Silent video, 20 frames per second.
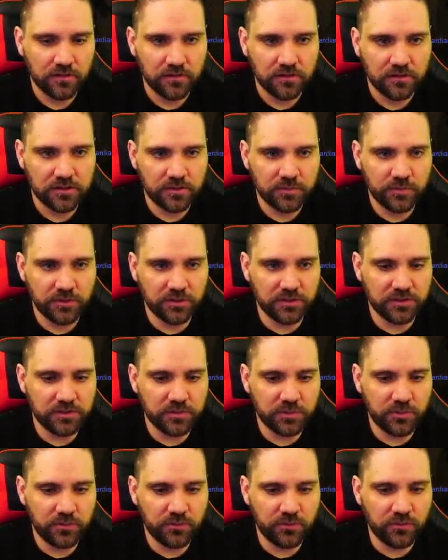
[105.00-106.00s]
This build is
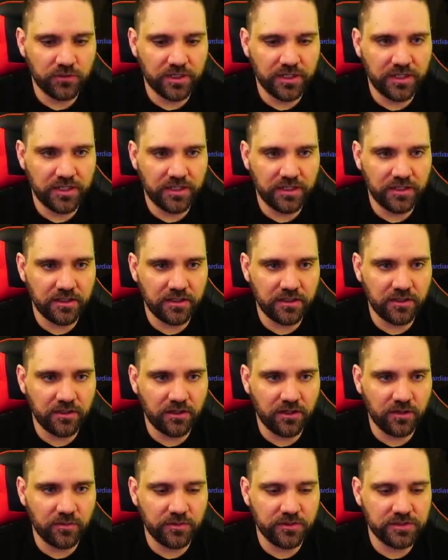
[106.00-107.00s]
pretty
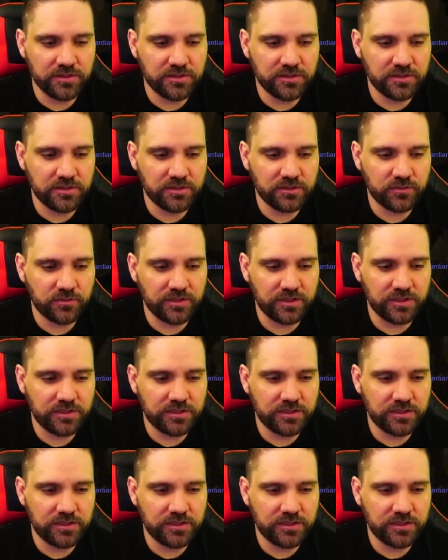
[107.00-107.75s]
garbage this week,